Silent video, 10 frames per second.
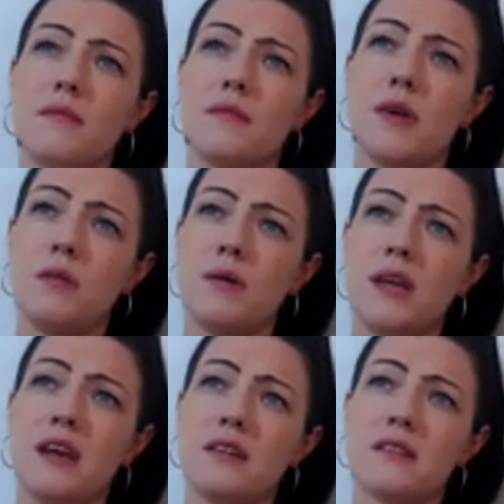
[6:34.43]

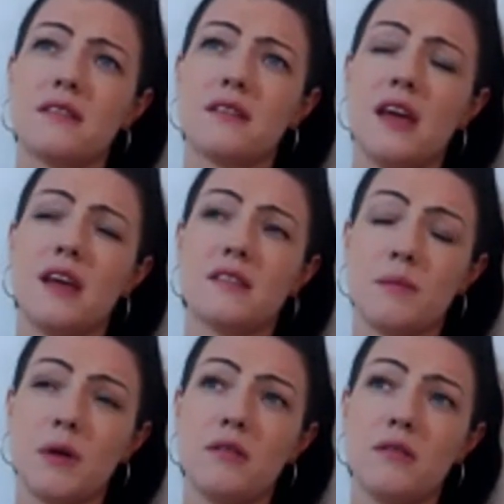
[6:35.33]
Aquarius is
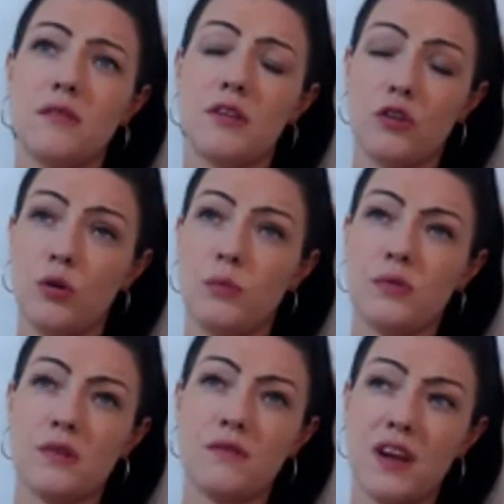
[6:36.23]
about groups
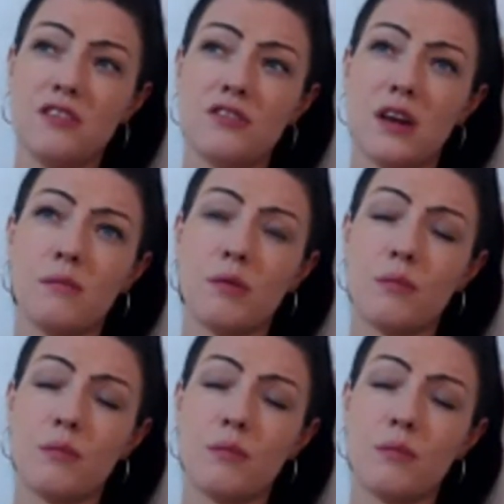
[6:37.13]
and friendship,